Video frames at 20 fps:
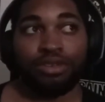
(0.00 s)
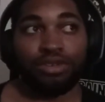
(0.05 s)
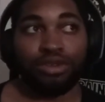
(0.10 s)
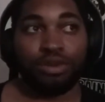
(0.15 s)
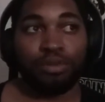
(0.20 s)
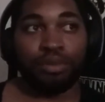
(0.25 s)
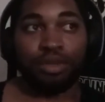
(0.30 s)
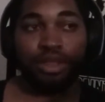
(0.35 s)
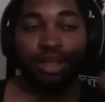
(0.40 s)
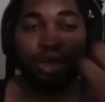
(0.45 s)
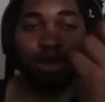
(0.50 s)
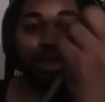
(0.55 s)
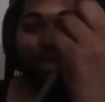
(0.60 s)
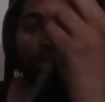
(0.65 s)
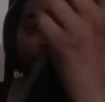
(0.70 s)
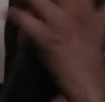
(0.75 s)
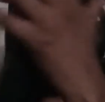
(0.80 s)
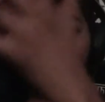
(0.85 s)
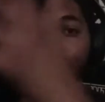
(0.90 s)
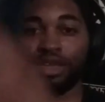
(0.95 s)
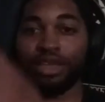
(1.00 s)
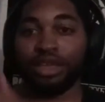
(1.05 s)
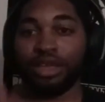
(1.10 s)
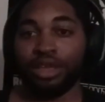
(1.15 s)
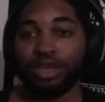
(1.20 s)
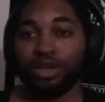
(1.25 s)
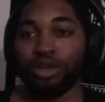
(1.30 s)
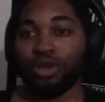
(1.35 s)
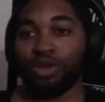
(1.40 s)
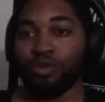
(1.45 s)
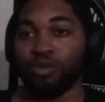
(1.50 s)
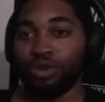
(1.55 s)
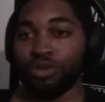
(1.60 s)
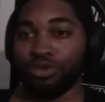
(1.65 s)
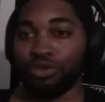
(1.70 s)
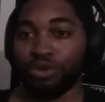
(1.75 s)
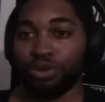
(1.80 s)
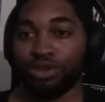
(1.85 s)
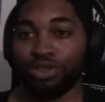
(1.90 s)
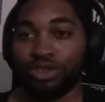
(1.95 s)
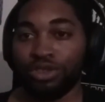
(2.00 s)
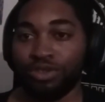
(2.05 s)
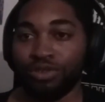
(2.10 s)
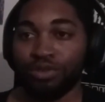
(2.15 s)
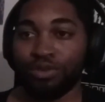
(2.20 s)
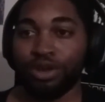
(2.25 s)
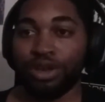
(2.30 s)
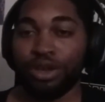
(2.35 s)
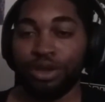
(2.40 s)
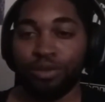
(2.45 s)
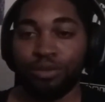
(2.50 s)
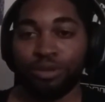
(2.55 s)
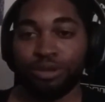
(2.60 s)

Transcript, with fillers: So it'll be like one sword this way,